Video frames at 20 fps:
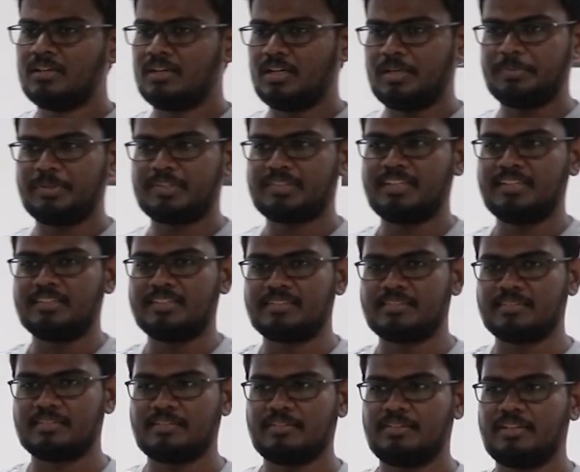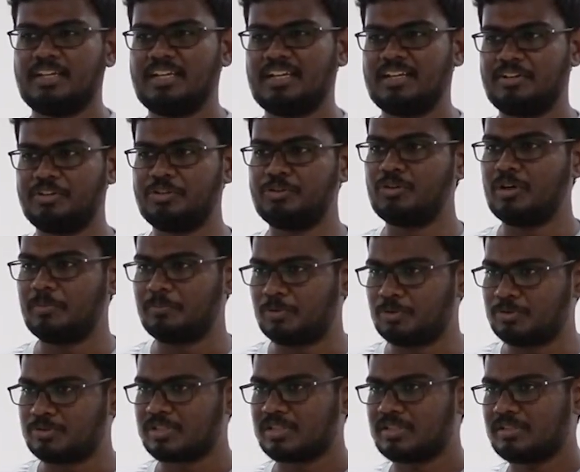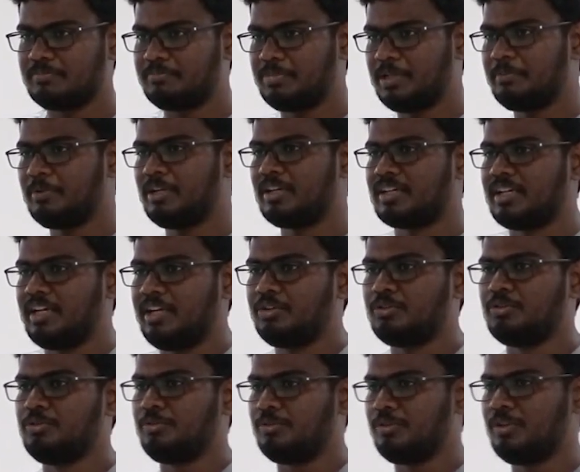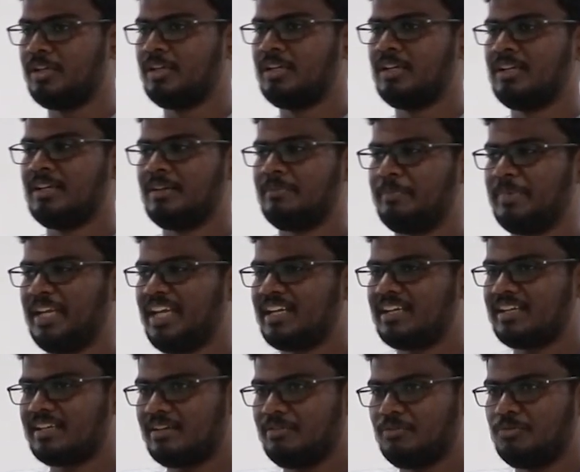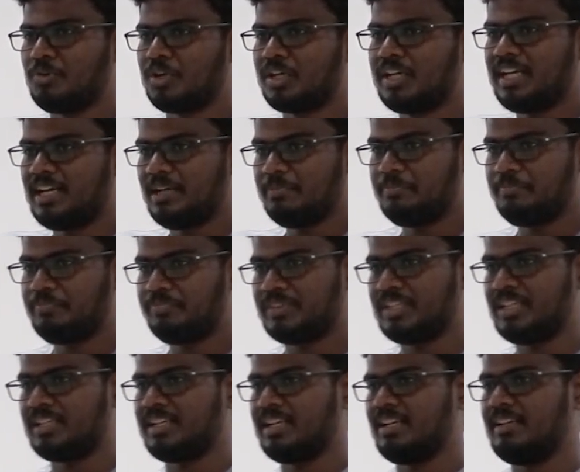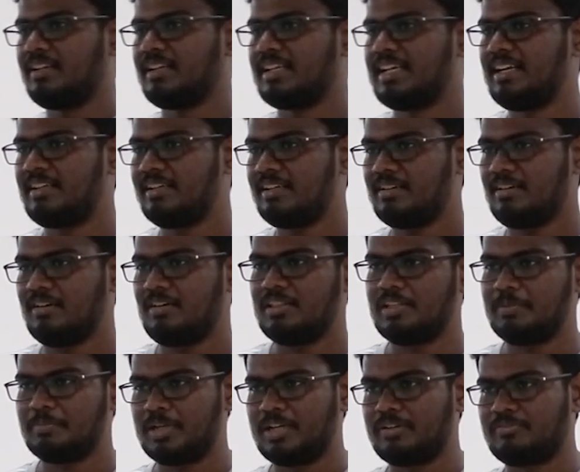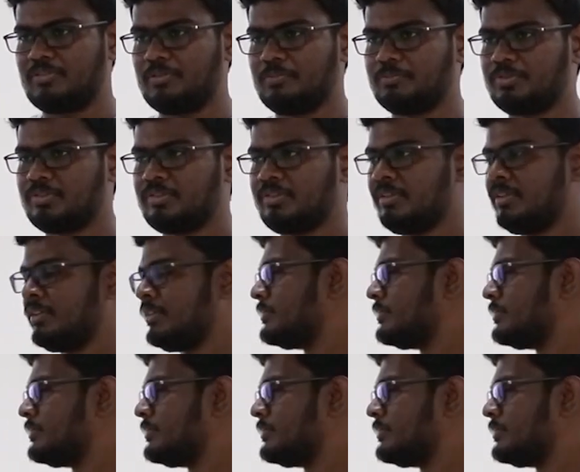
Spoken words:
Obviously, this is a new approach. People are trying to make one app that can cater all the platforms.